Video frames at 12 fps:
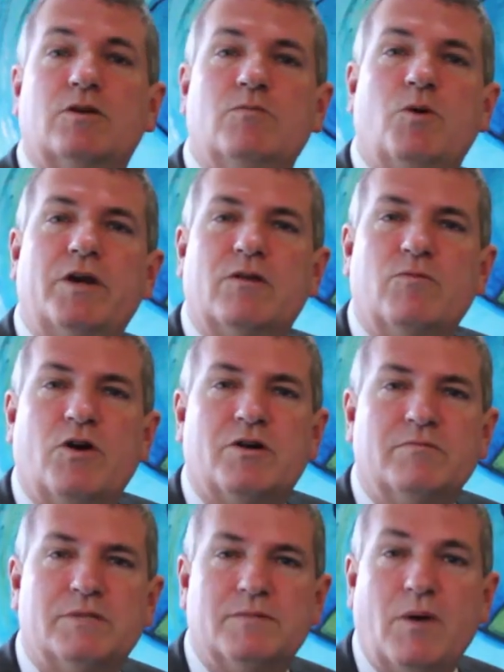Good morning and
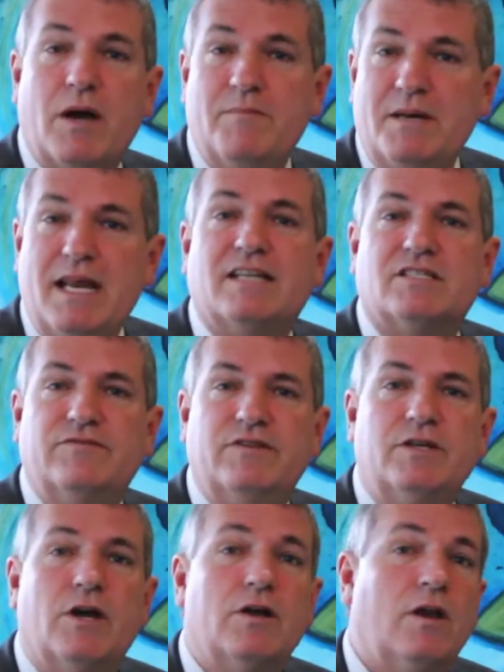welcome to my next
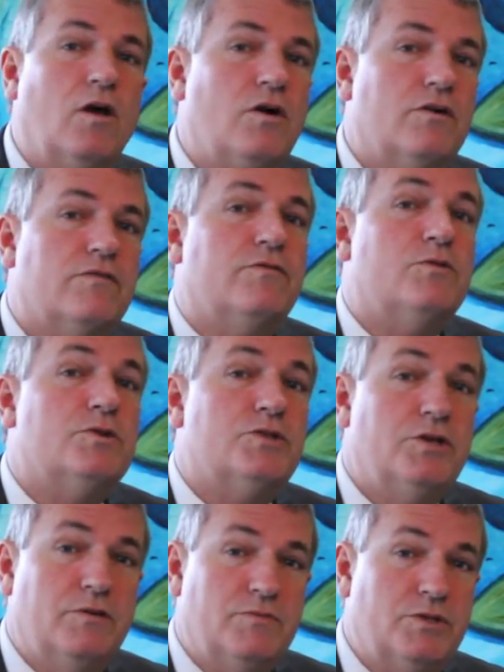video log for
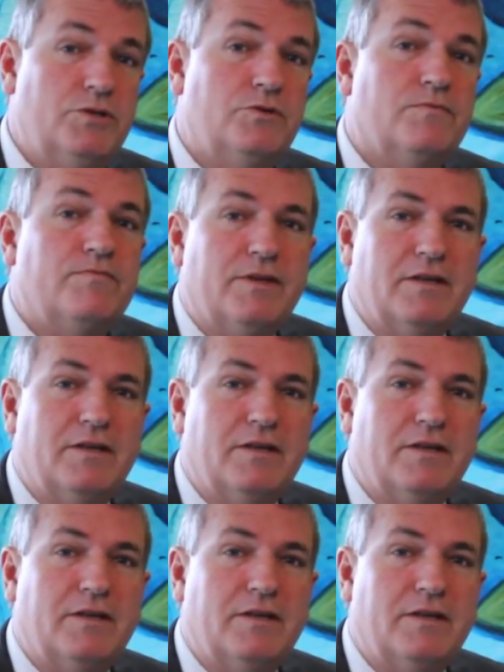Term 2.